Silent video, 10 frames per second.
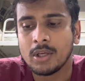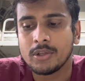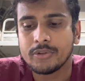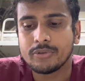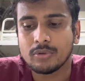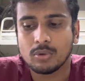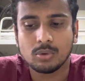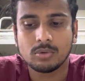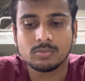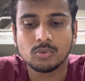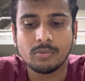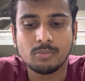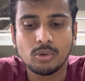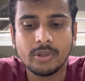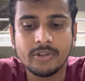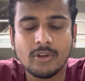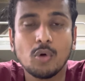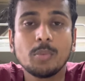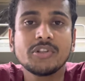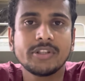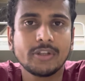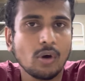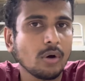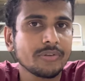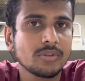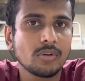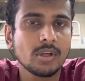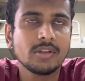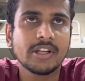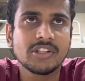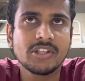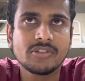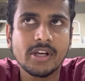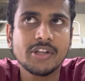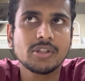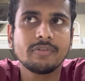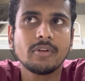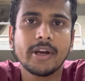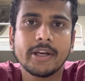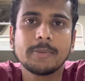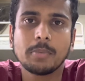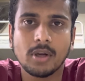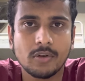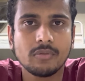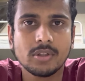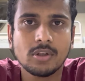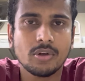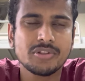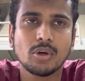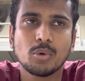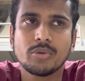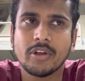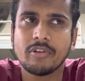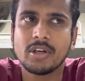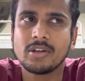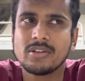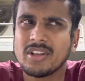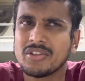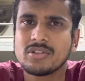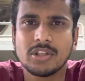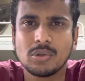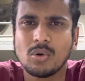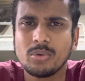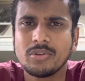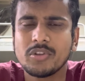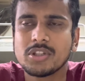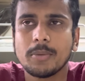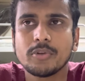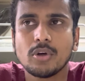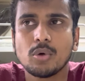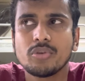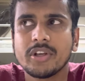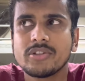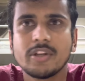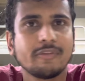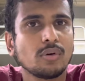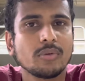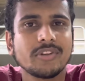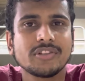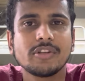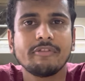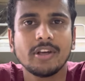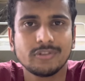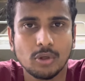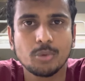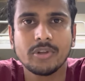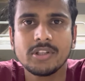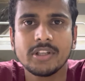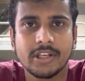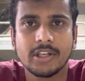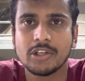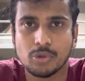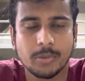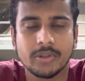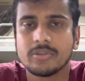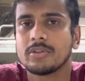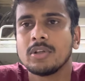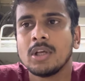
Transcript: So one more is how much it cost, okay. The registration for EDIC Part 1 cost around 760 euros, which comes around 64 to 65,000 in Indian rupees.